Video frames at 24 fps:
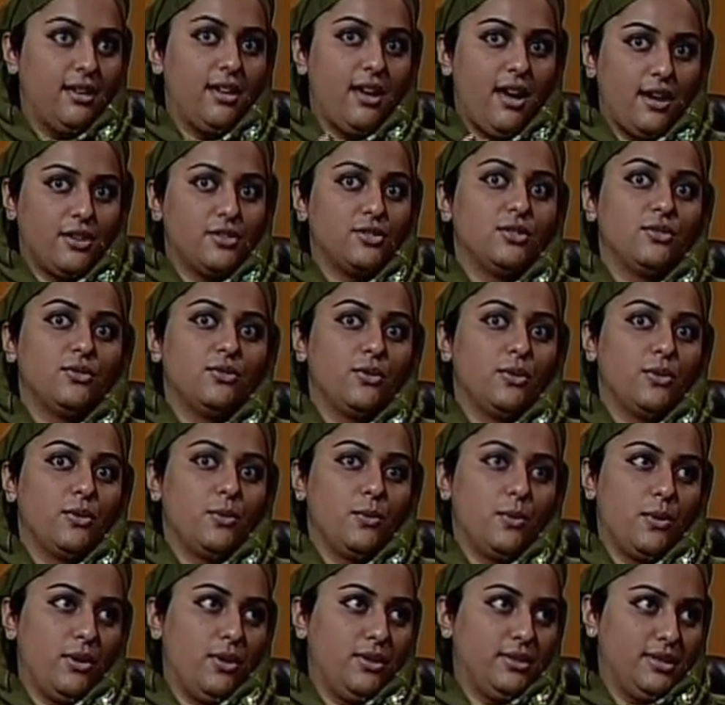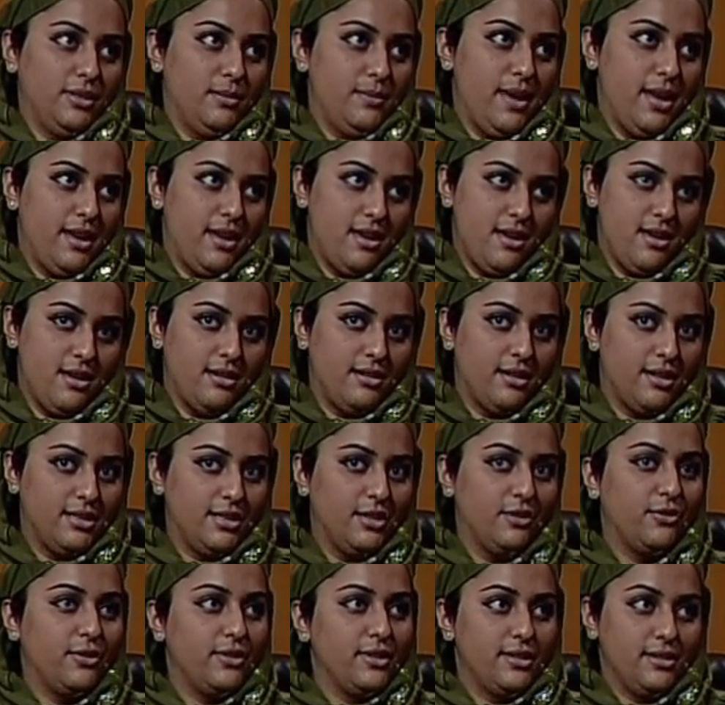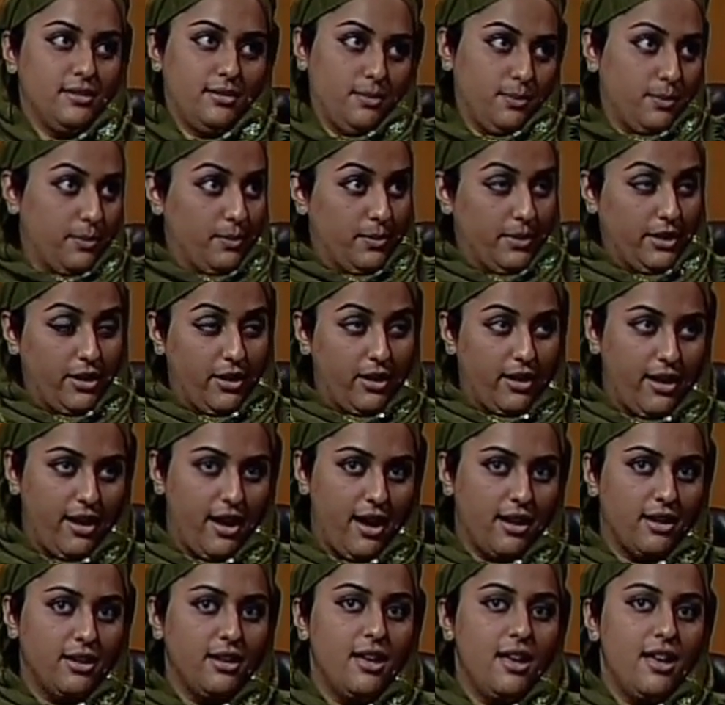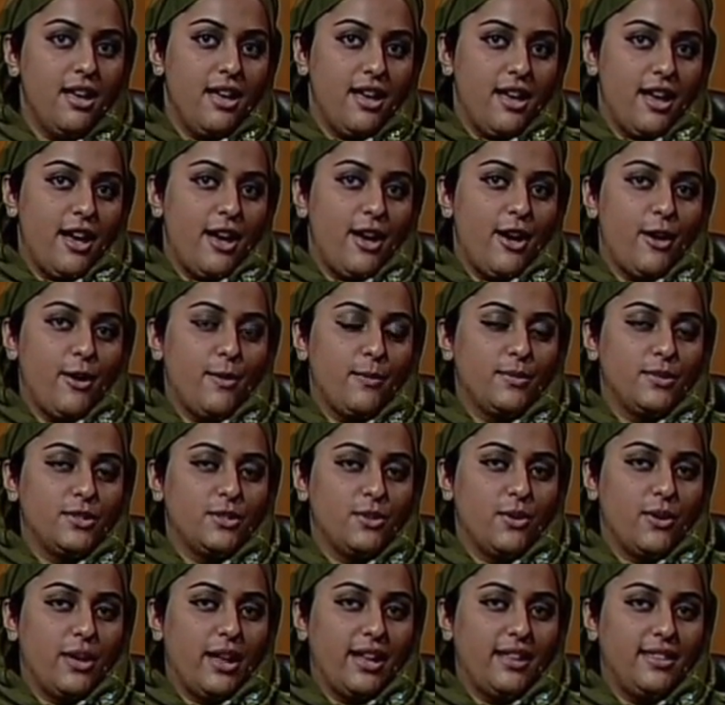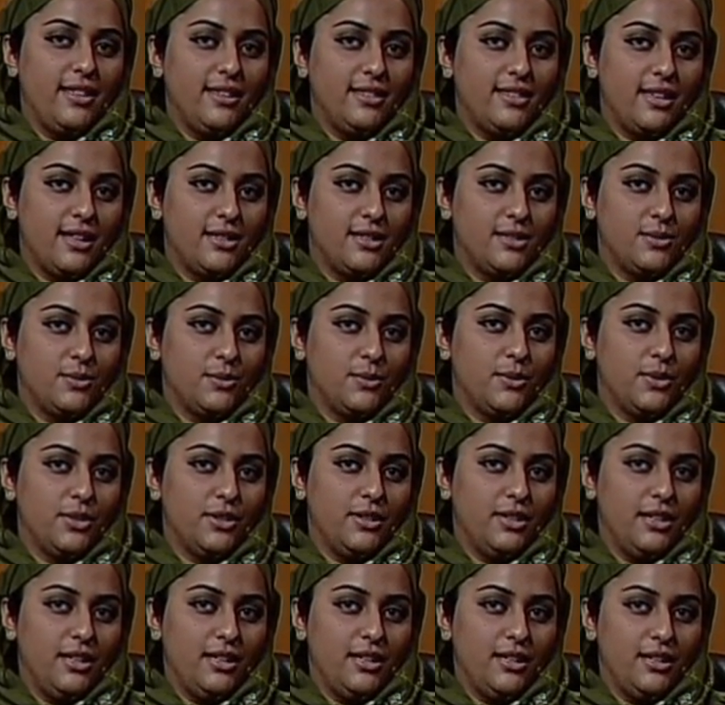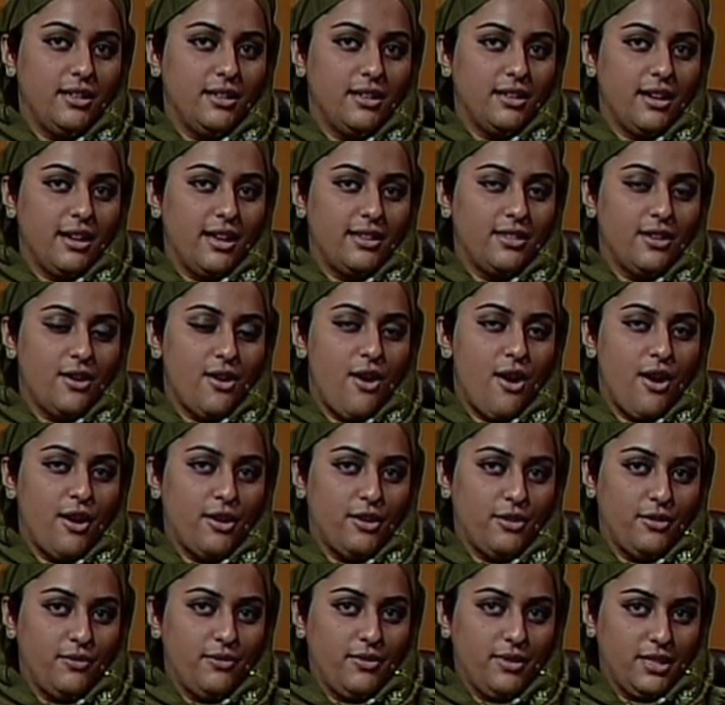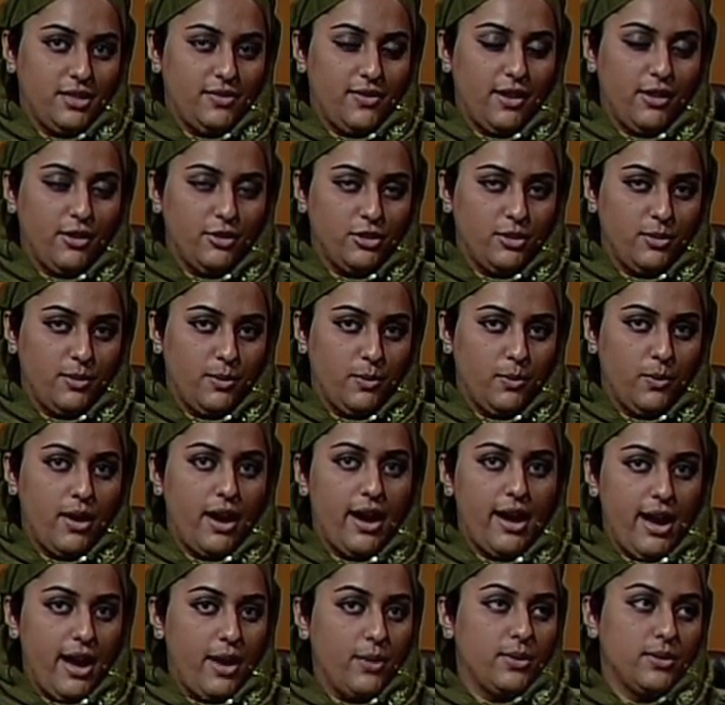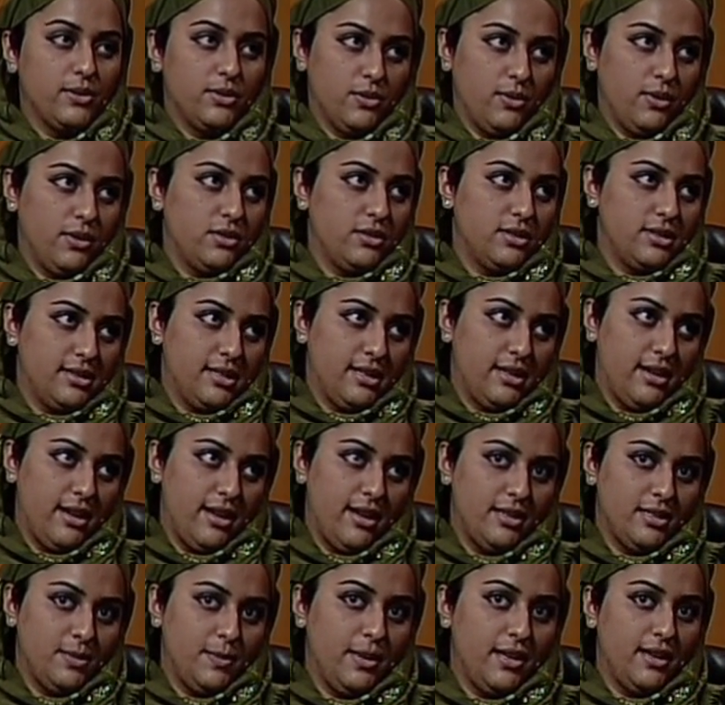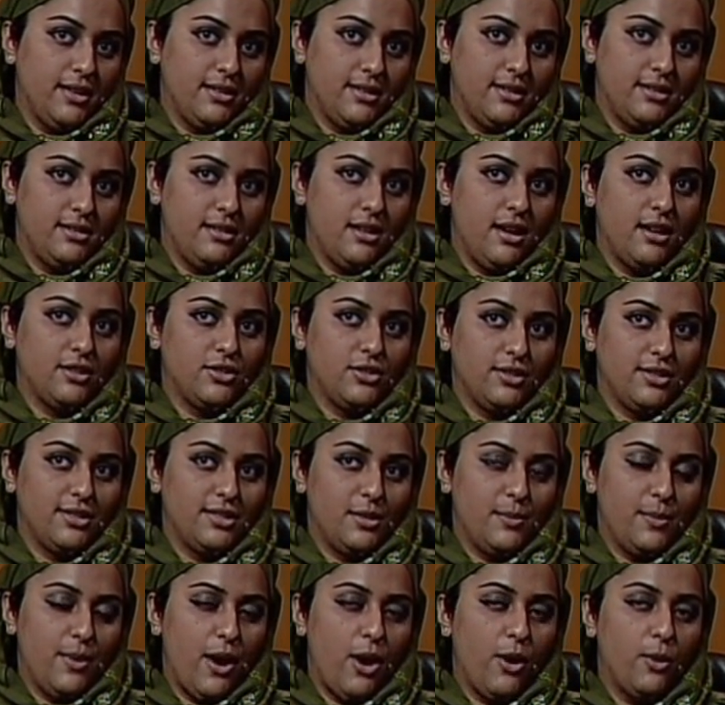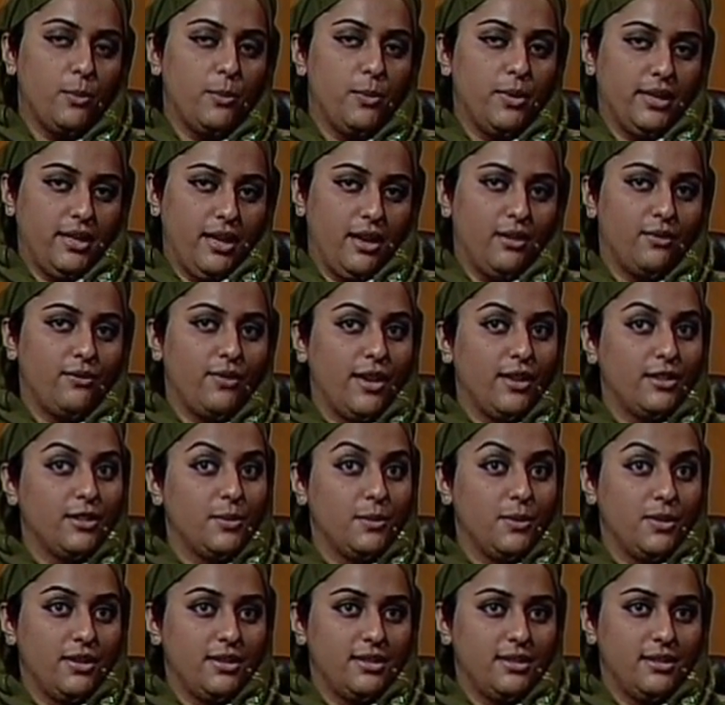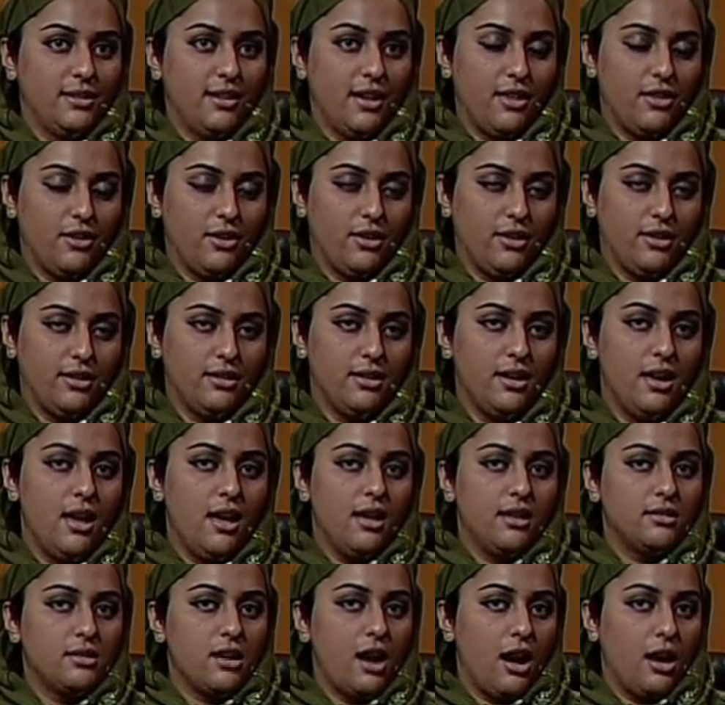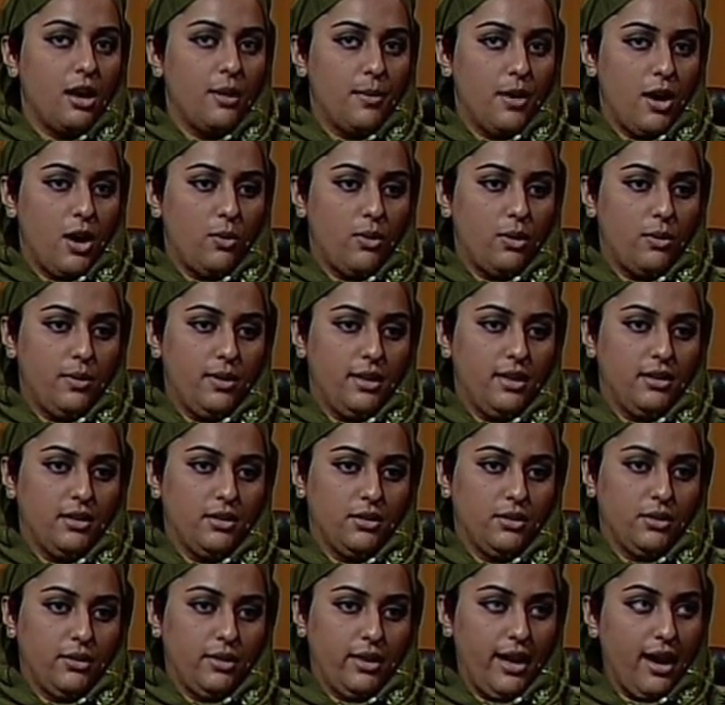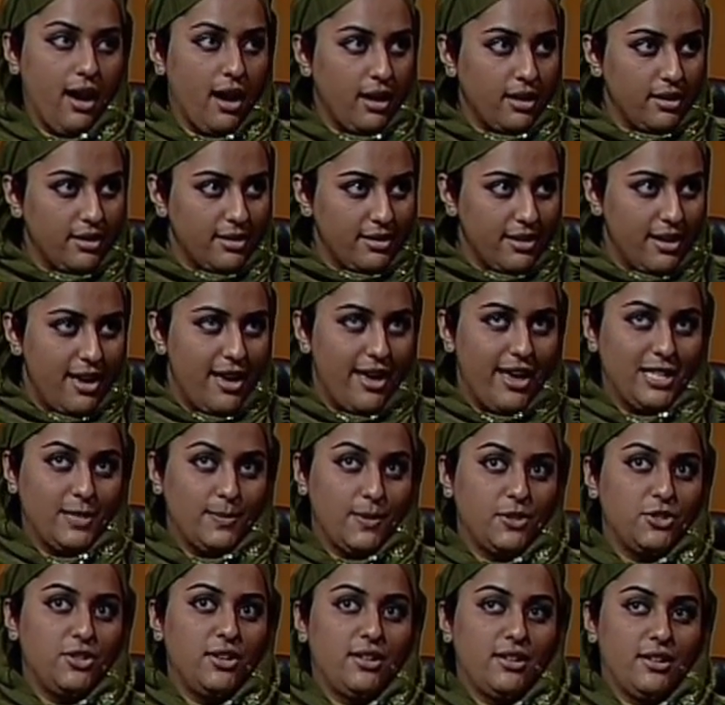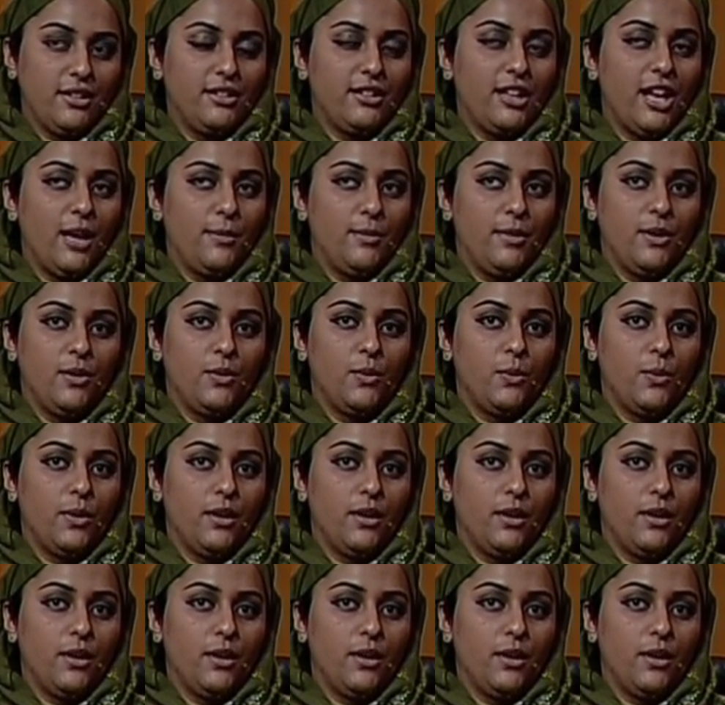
action for the world and making a difference in malaria. And I think that's really at the heart of this fellowship, and why I was so interested in it is because it's not just about bringing faith communities together and talk about what we can agree on, especially in a climate